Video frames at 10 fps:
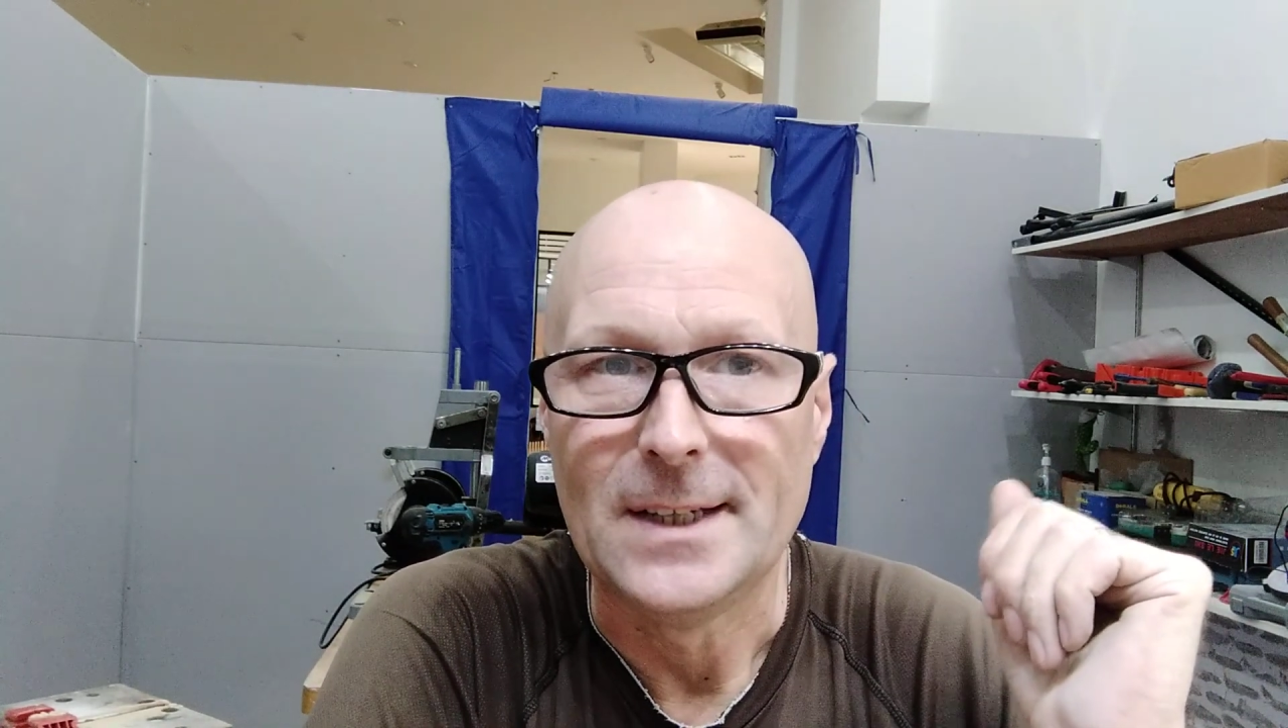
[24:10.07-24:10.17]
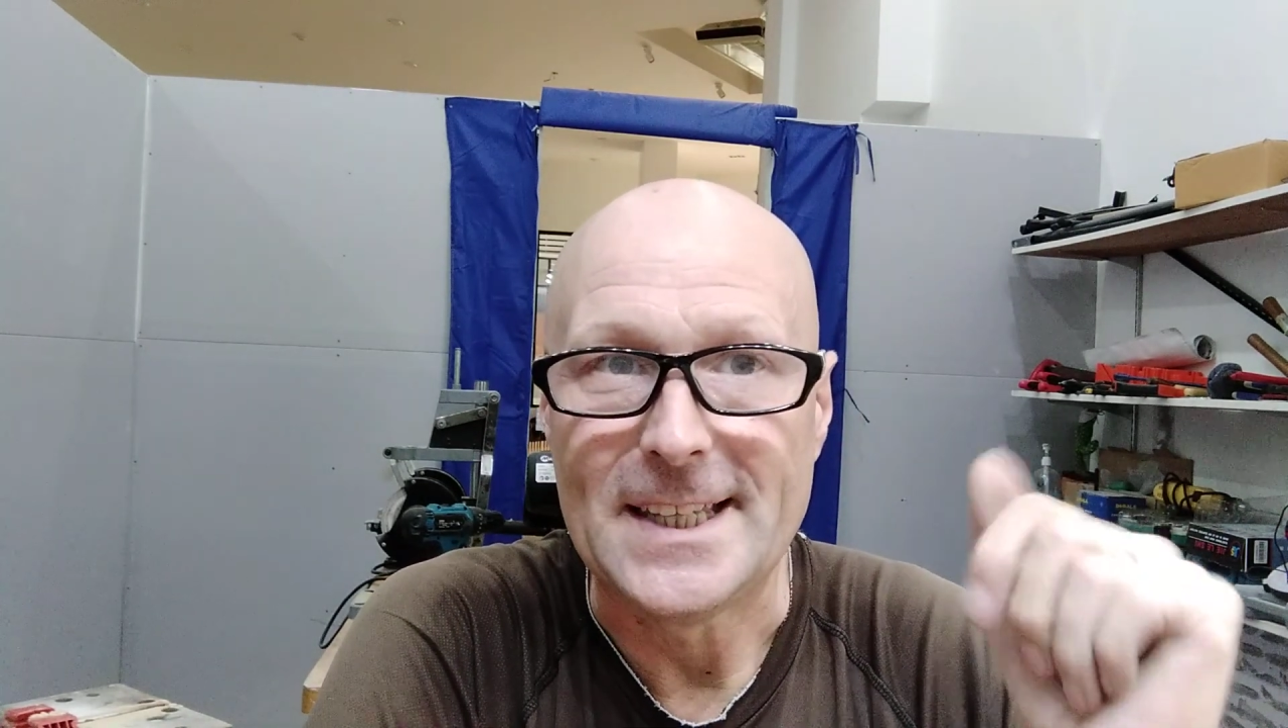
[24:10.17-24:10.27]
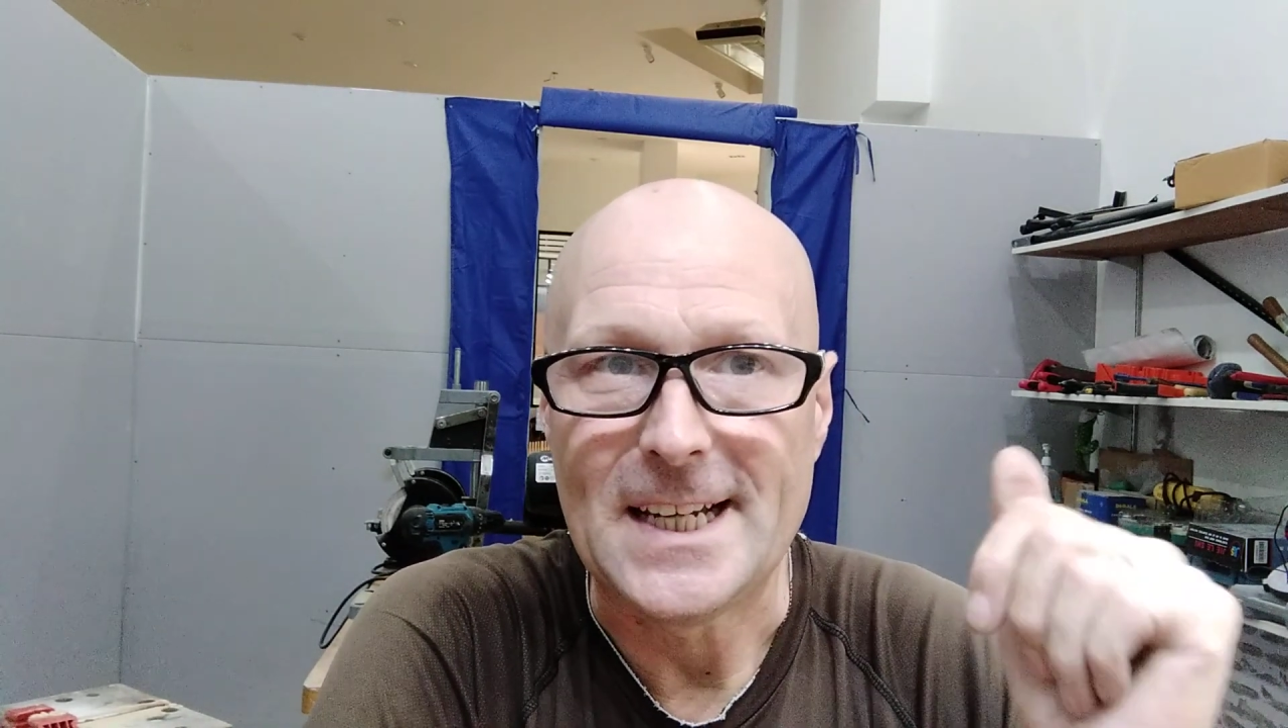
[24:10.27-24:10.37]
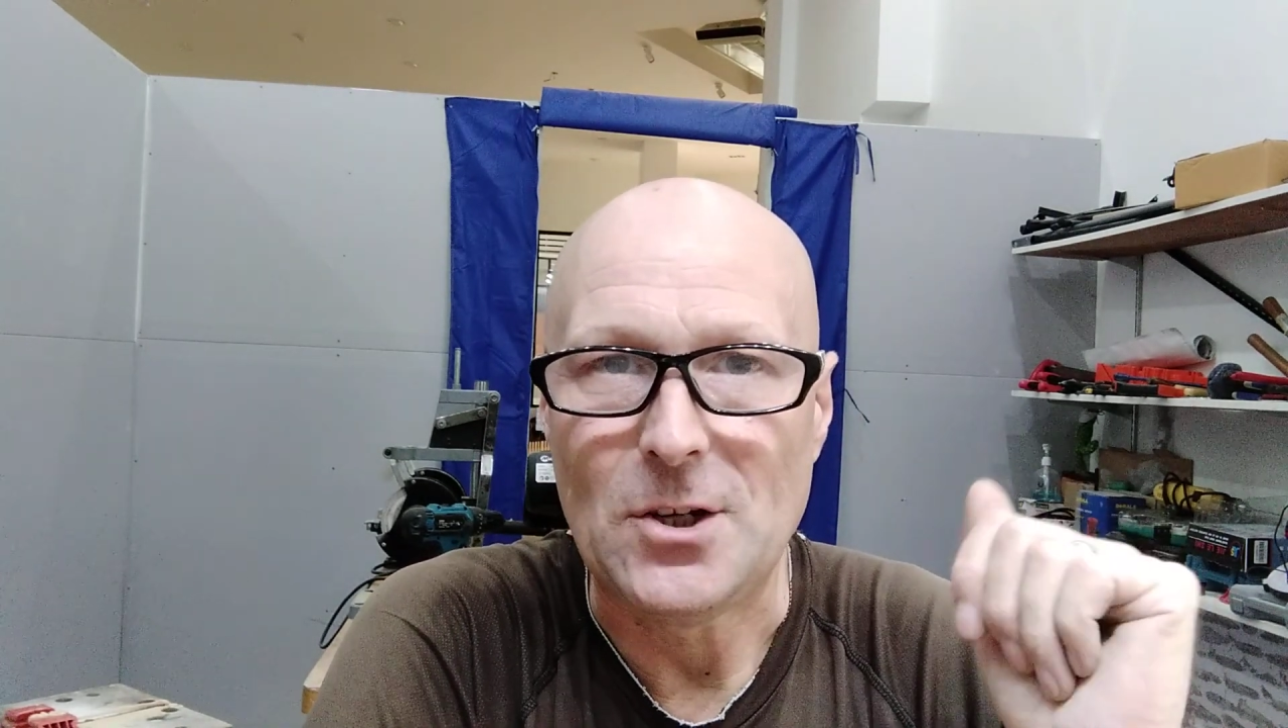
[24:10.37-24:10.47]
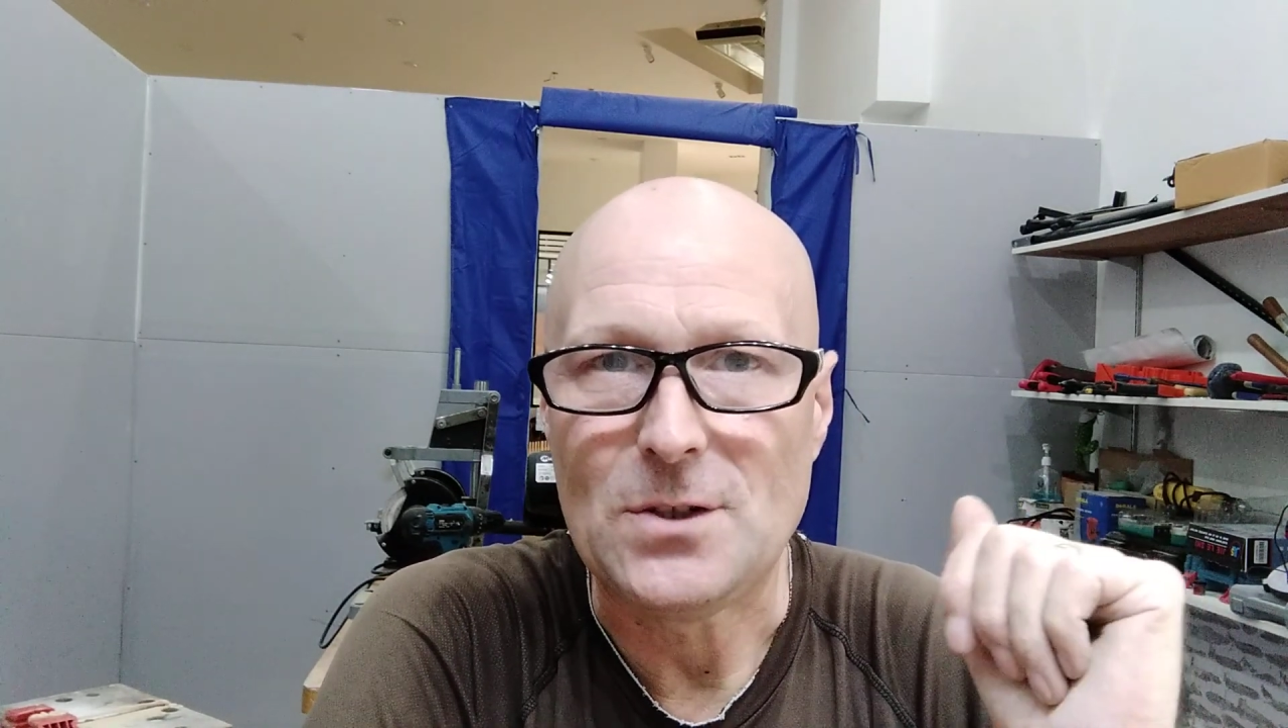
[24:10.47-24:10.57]

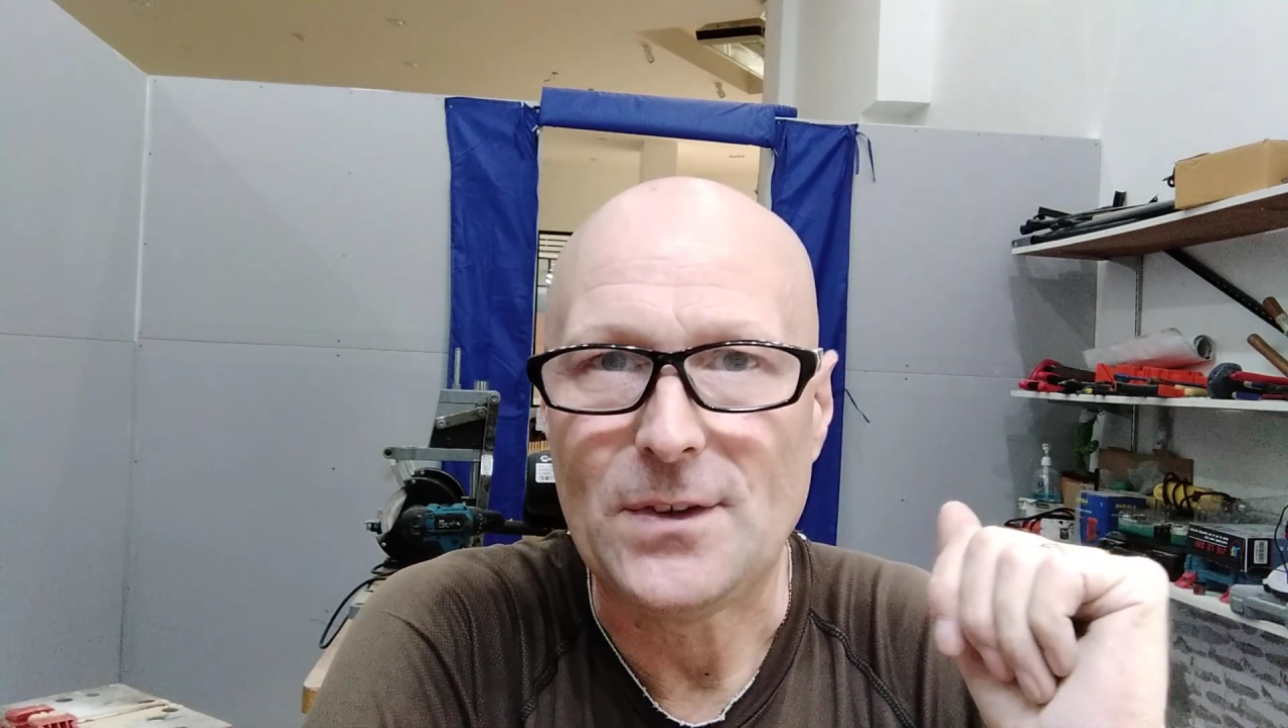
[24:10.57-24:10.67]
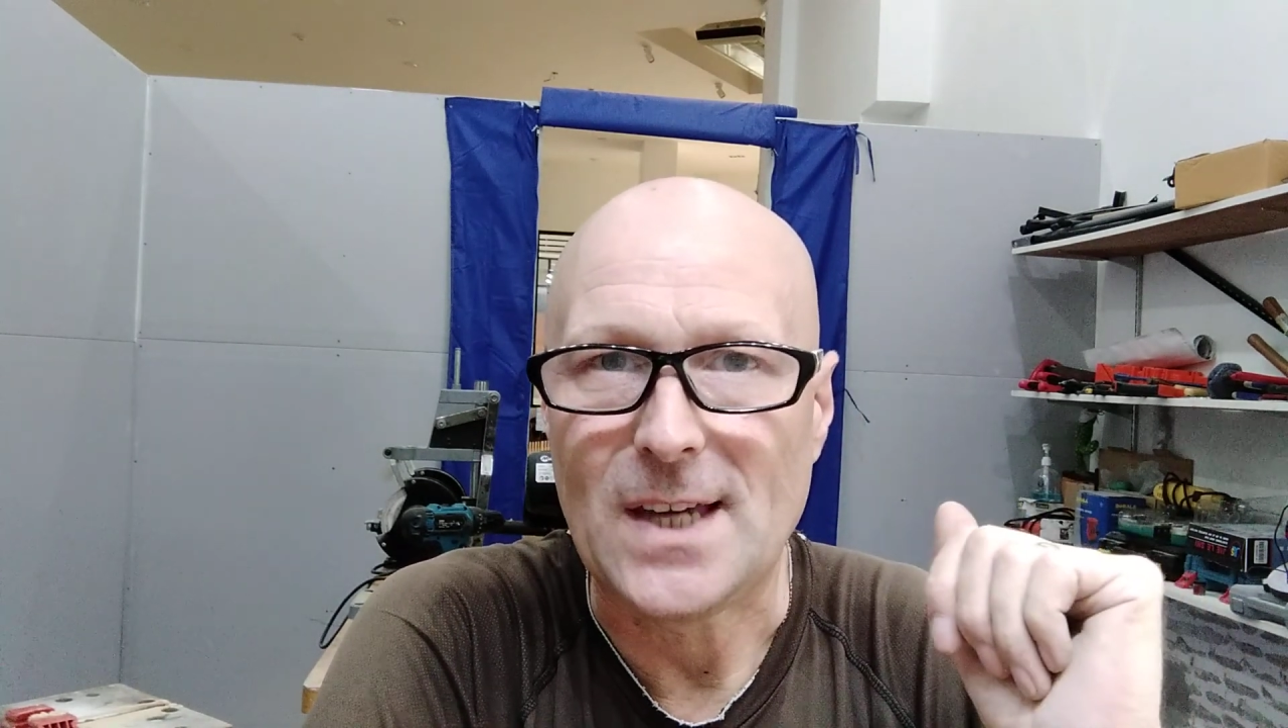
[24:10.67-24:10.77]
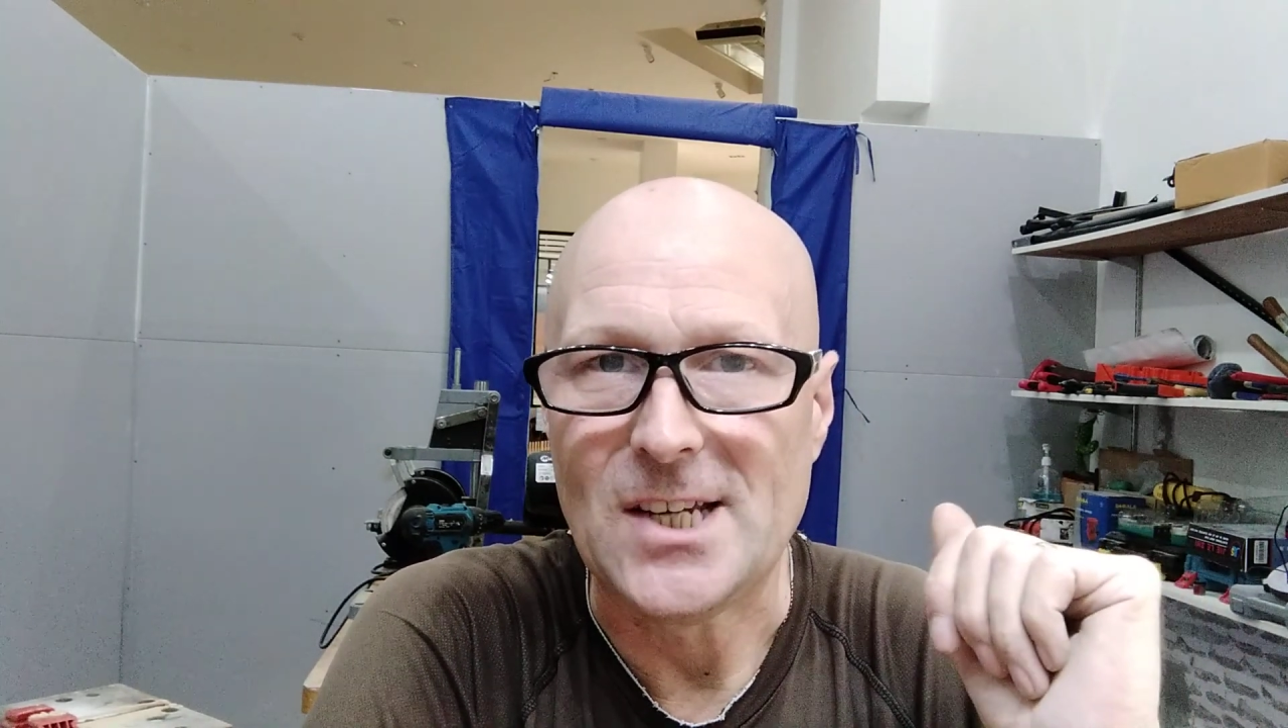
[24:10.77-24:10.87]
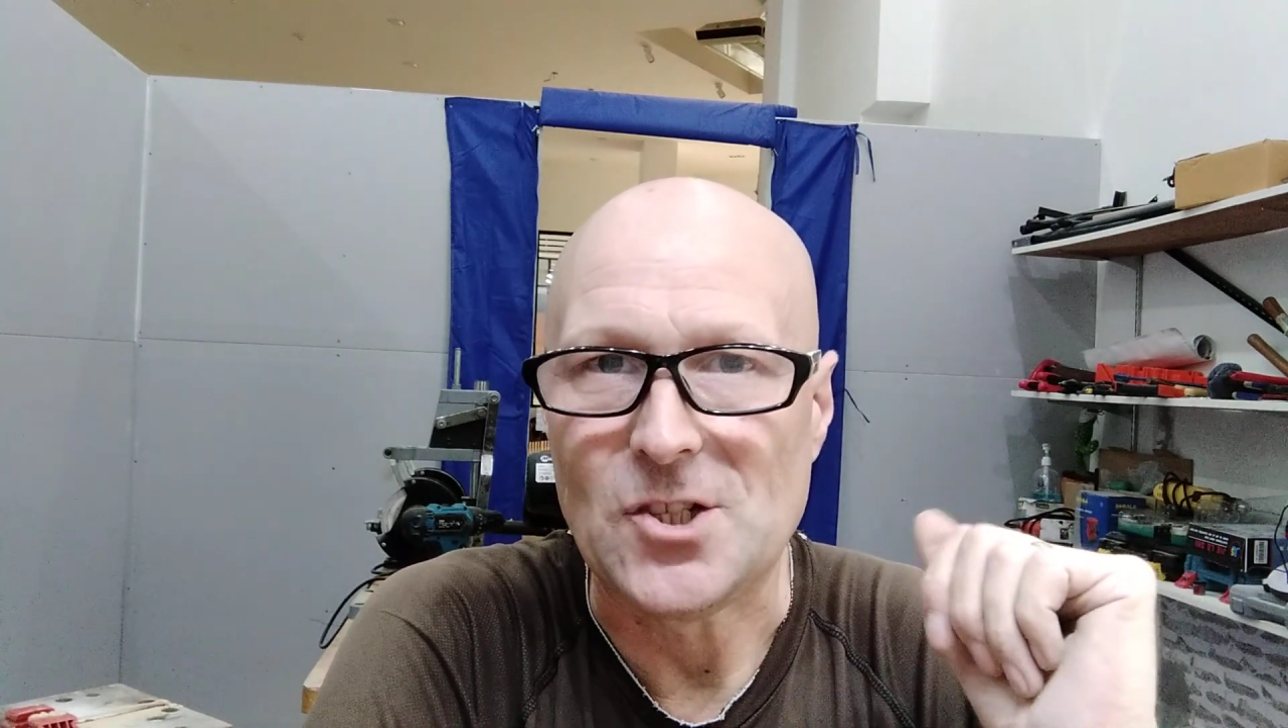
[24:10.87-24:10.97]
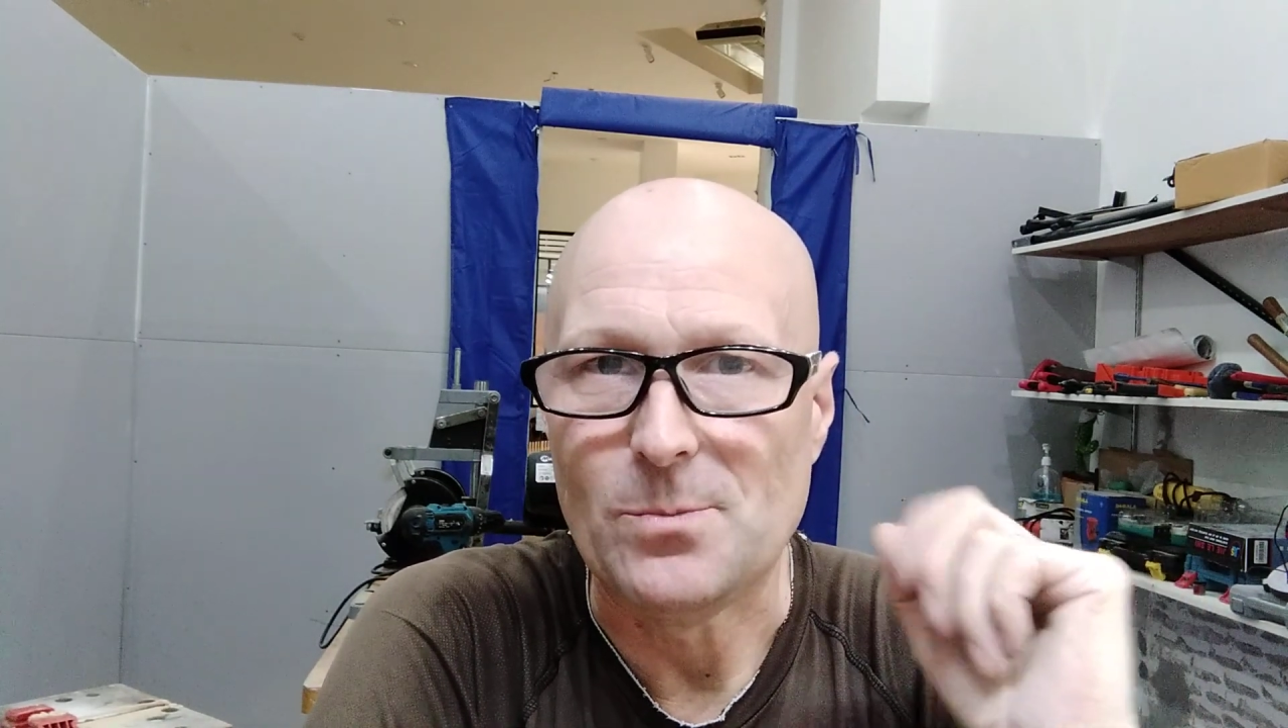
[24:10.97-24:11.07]
that
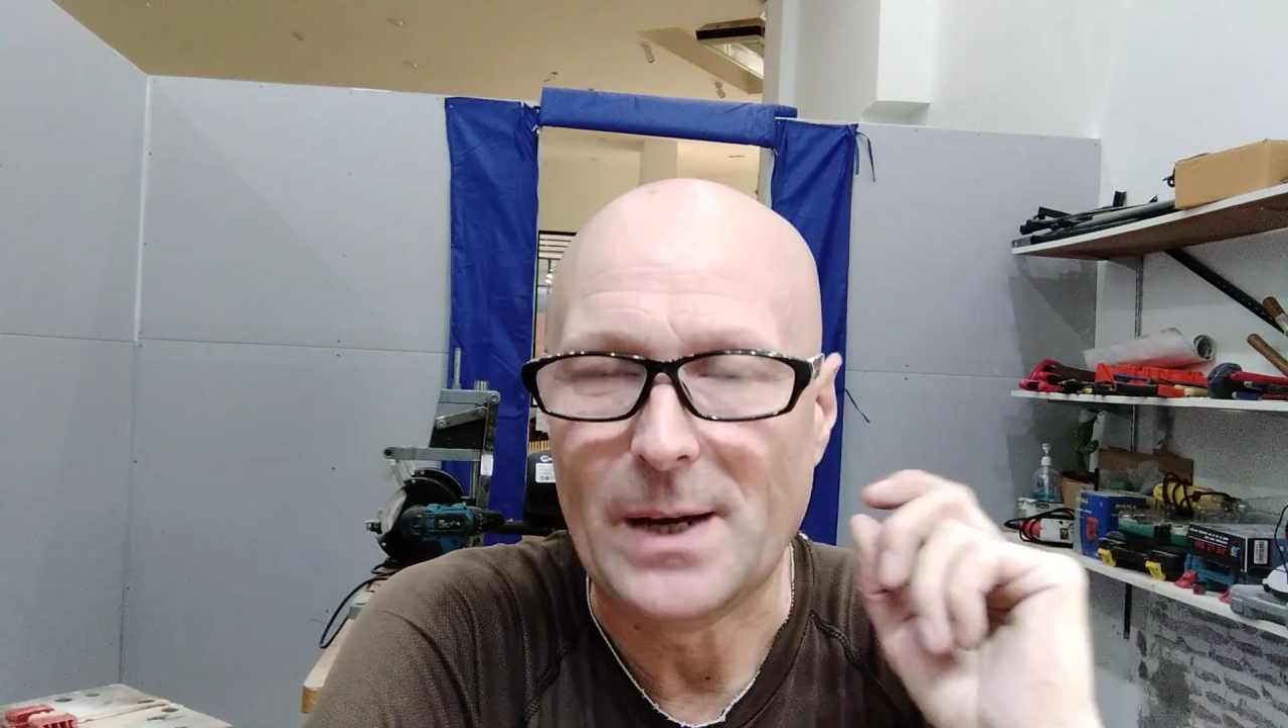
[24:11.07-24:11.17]
notification bell